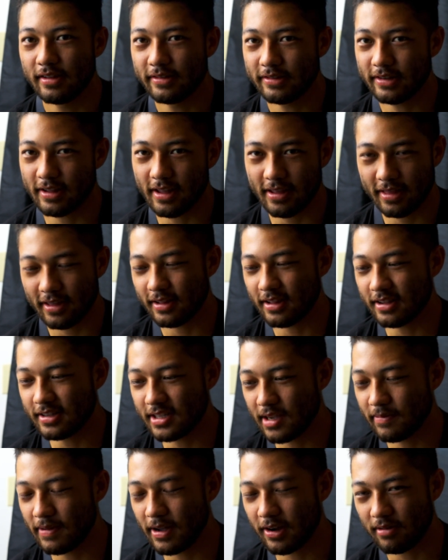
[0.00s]
the thing they
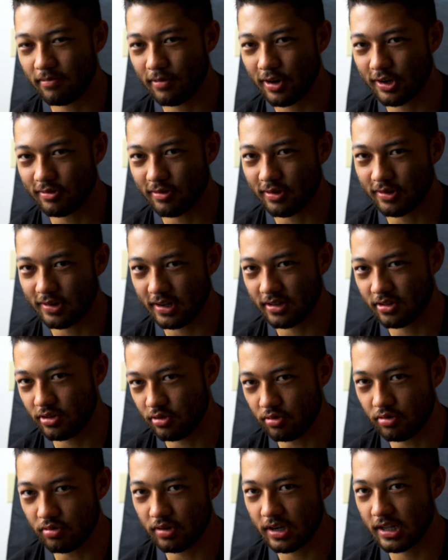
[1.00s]
say about compression, where it's like
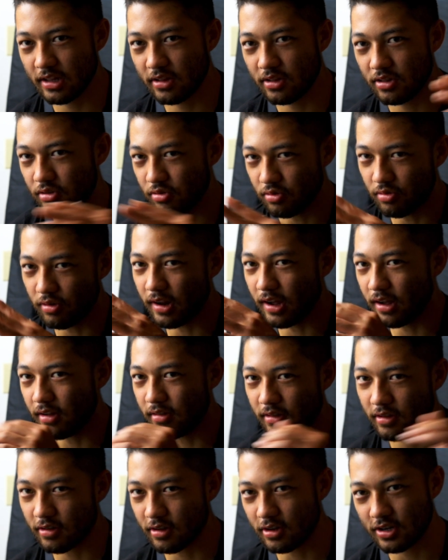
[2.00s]
doo-doo in, doo-doo out,
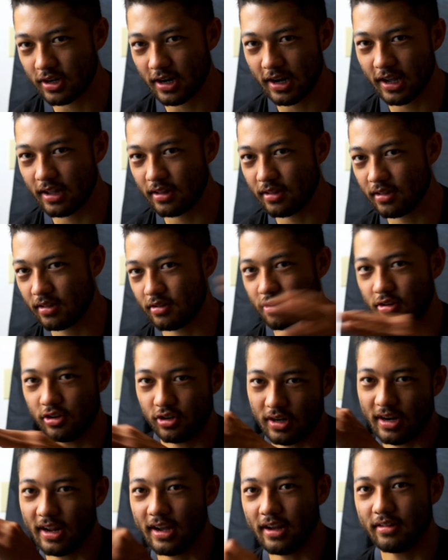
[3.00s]
good shit in, good
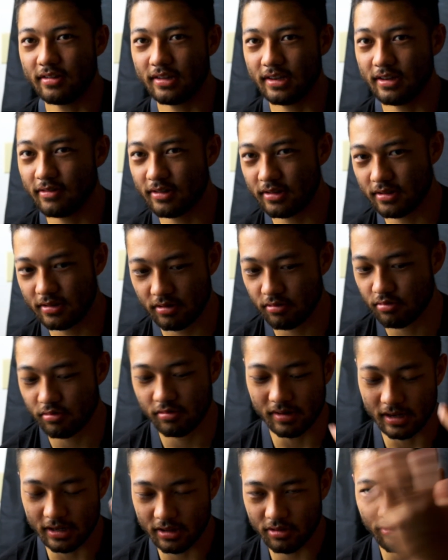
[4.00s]
shit out, even
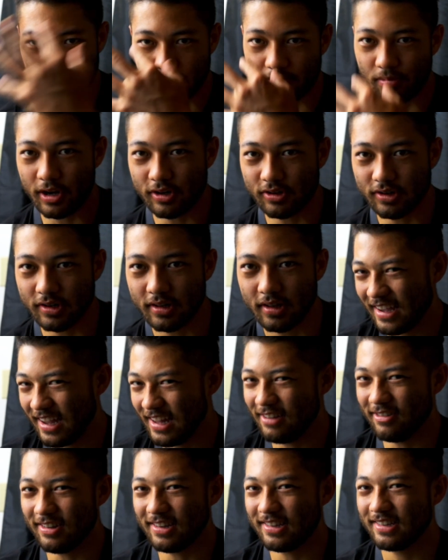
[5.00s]
through compression.
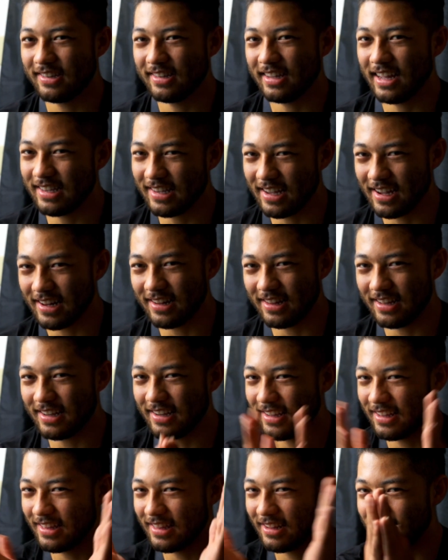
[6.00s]
Anyways, that's the end of the
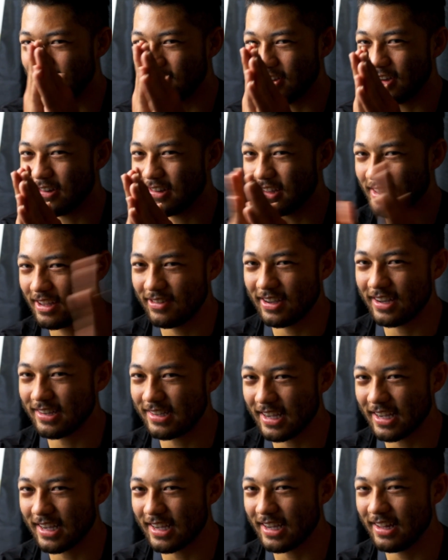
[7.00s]
review. If you guys
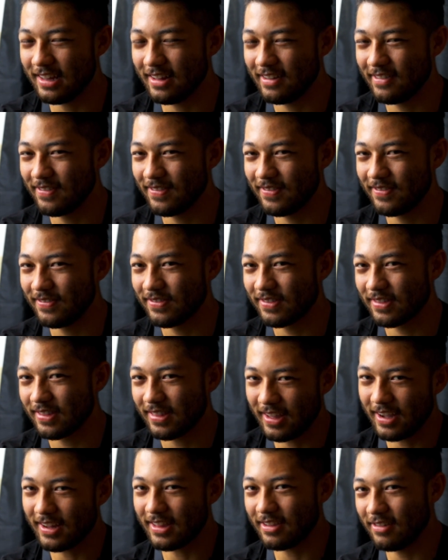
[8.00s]

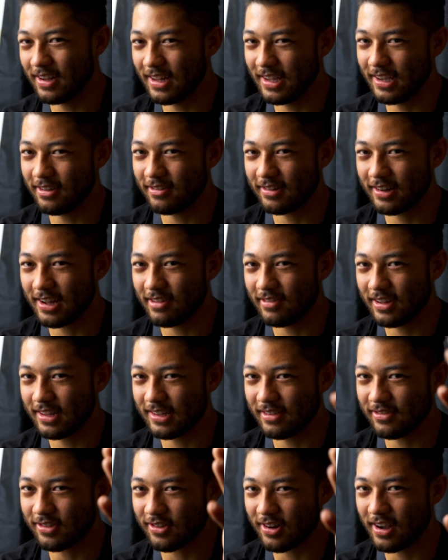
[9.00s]
like the video, comment,
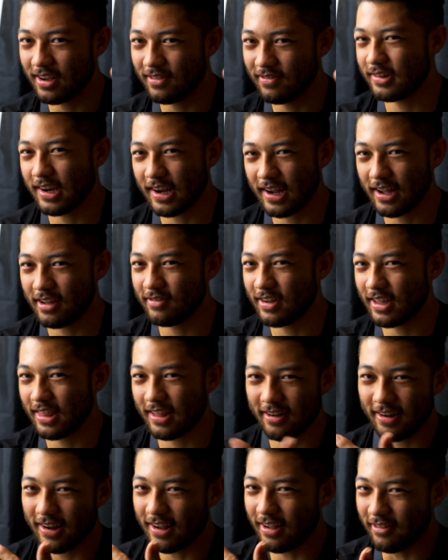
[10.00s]
subscribe, check out my
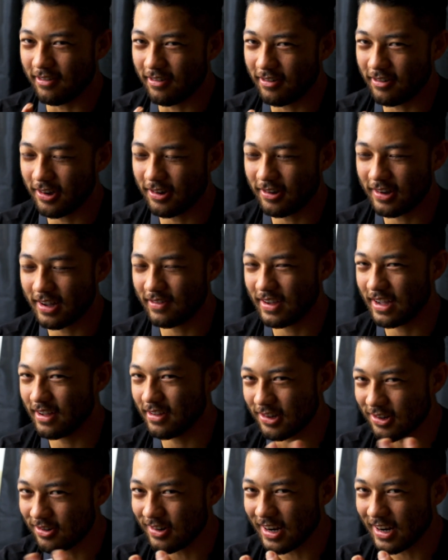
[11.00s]
third review coming out in 2